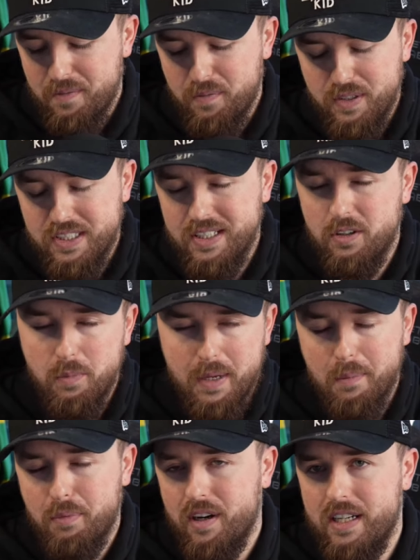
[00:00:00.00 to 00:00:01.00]
every single
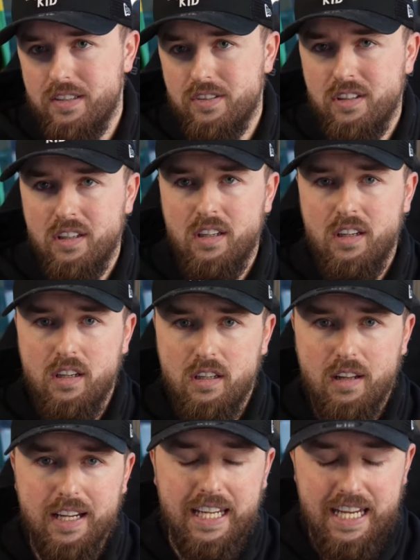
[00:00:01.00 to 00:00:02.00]
bit of praise.
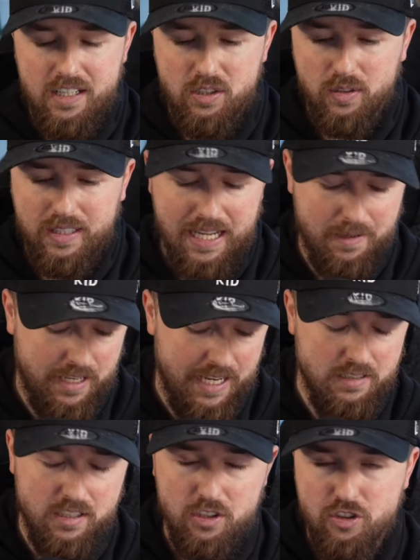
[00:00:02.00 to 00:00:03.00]
Like he took that
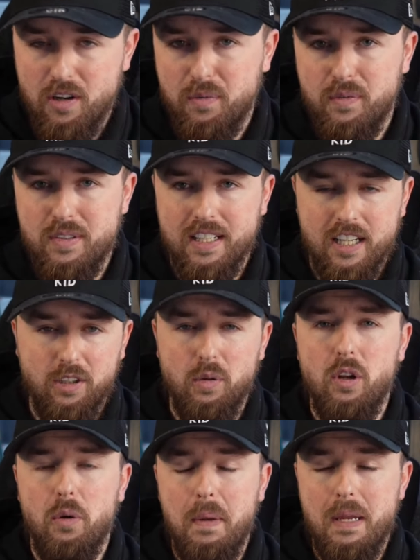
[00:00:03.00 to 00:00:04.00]
game to the scruff of his neck. I know
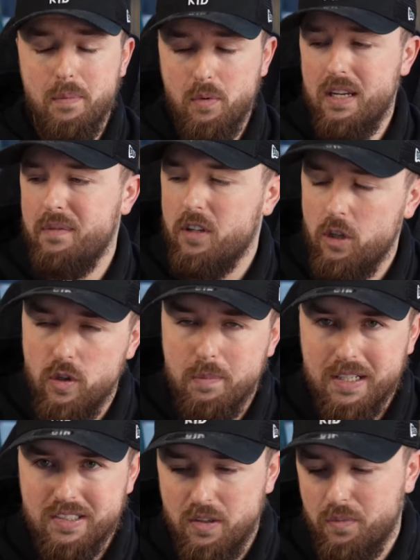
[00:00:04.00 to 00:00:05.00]
a lot of people, even including
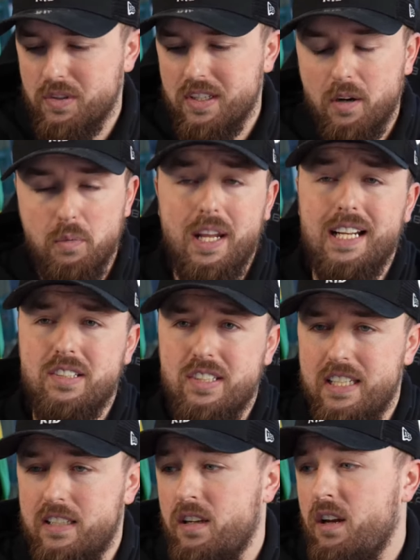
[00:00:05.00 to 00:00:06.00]
myself, would say, I would like to
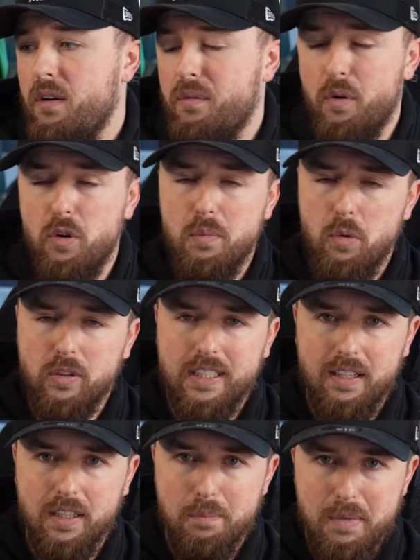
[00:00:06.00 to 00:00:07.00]
see Foden more
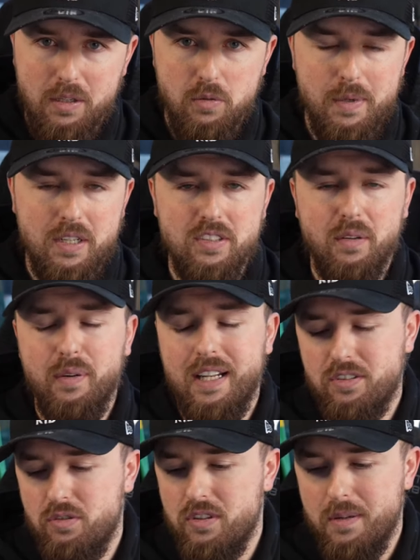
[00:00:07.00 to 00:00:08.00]
down the middle because I think
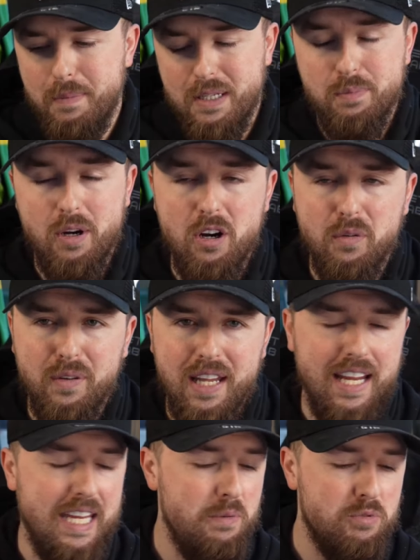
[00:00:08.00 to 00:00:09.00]
that suits him best. But off
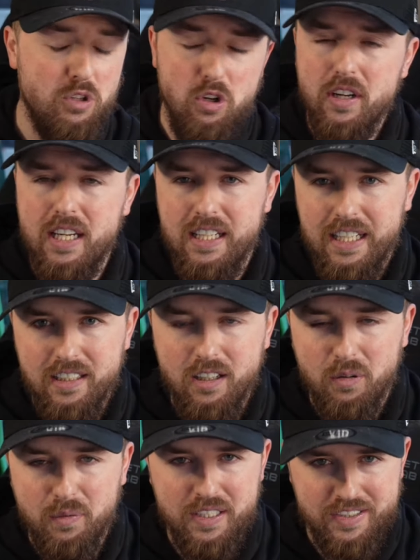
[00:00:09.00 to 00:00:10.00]
that, he was cooking
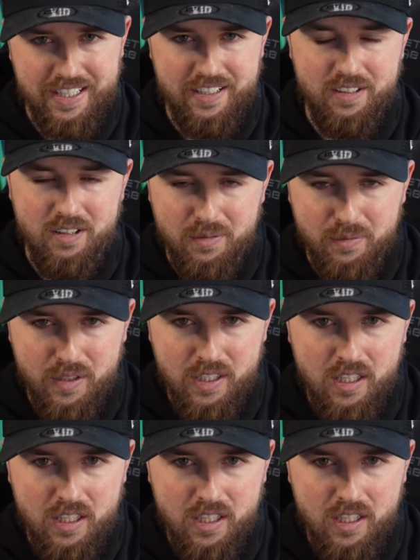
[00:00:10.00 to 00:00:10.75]
Lindelof in the second half.